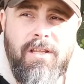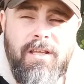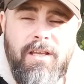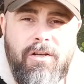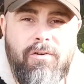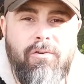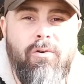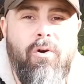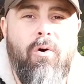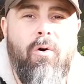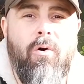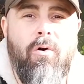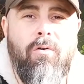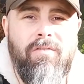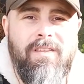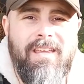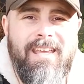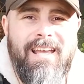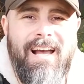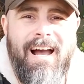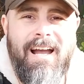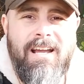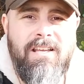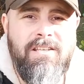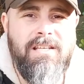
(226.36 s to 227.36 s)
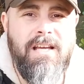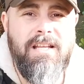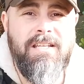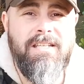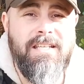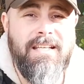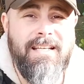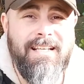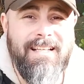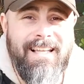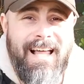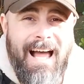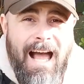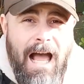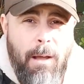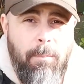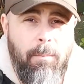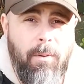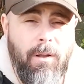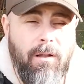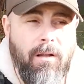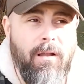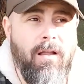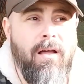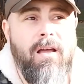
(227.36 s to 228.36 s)
grow the identical
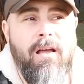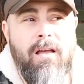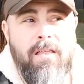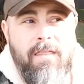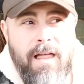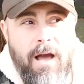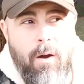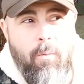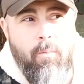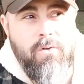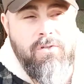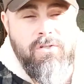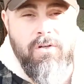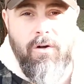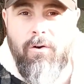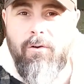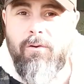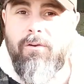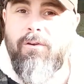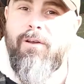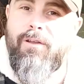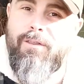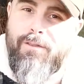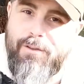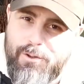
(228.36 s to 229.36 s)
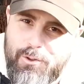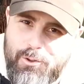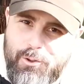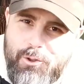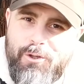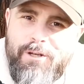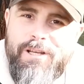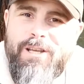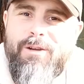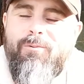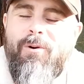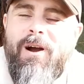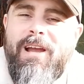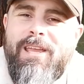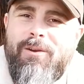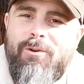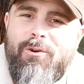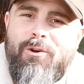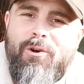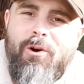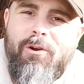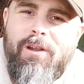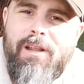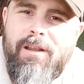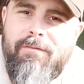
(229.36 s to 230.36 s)
apple that was on the tree where you
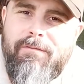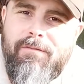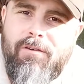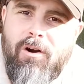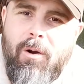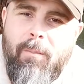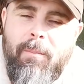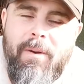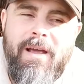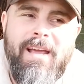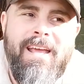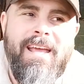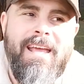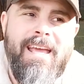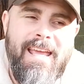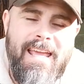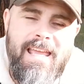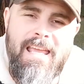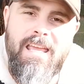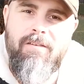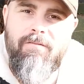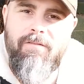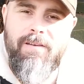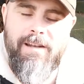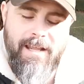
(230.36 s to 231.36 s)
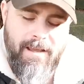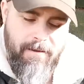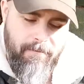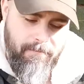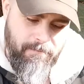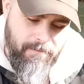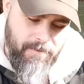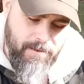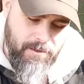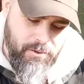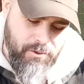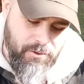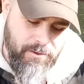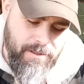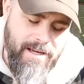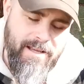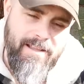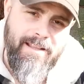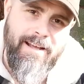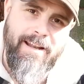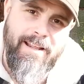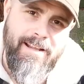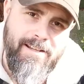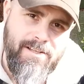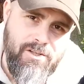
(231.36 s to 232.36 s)
cut it from, even if the tree
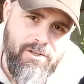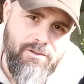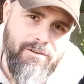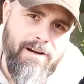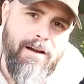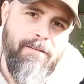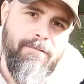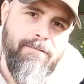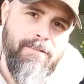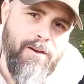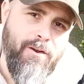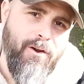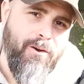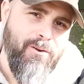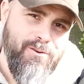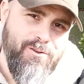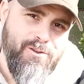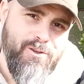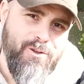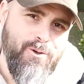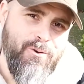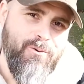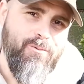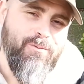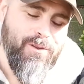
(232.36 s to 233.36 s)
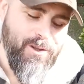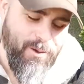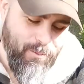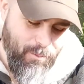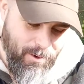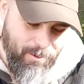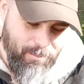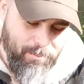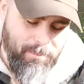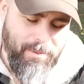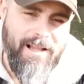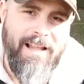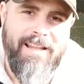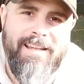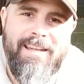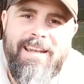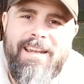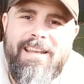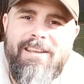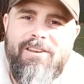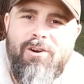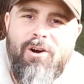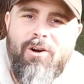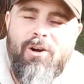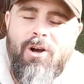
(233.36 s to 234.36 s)
that it's grafted onto, the one planted
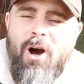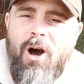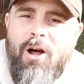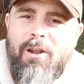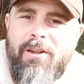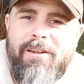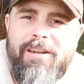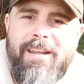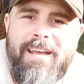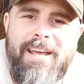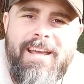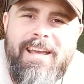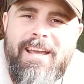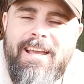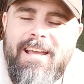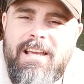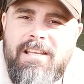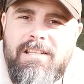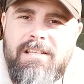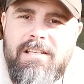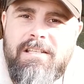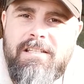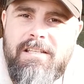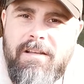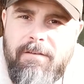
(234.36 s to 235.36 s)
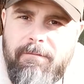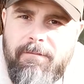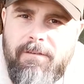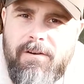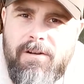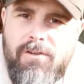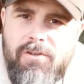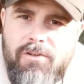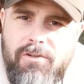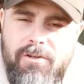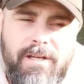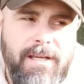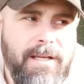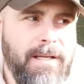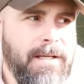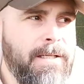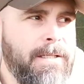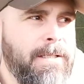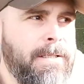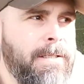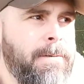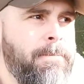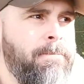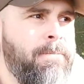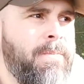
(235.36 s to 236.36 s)
in your garden, is a different tree.
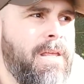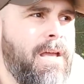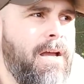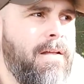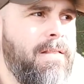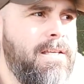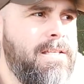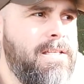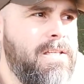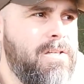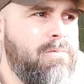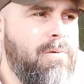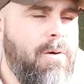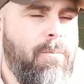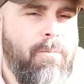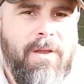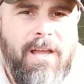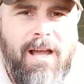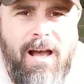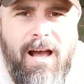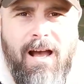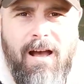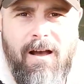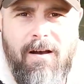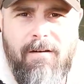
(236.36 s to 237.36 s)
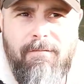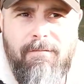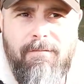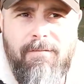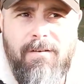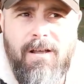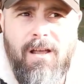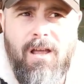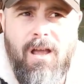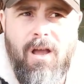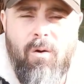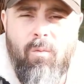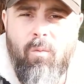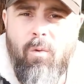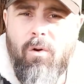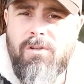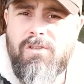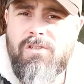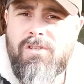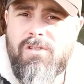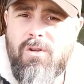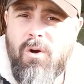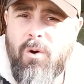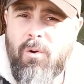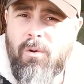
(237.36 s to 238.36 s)
And this is when we have
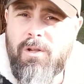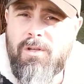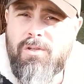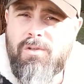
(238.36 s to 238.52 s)
what's known as